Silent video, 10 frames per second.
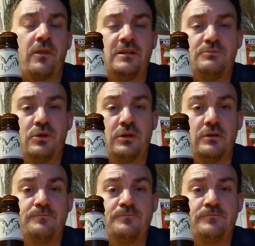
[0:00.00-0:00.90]
It's pretty
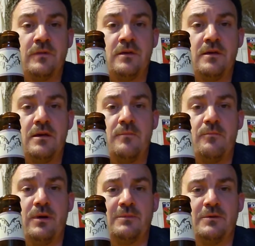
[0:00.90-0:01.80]
good,
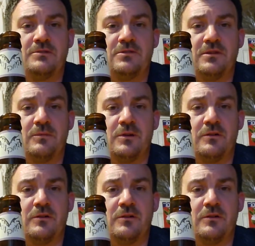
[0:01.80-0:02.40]
but I'm also coming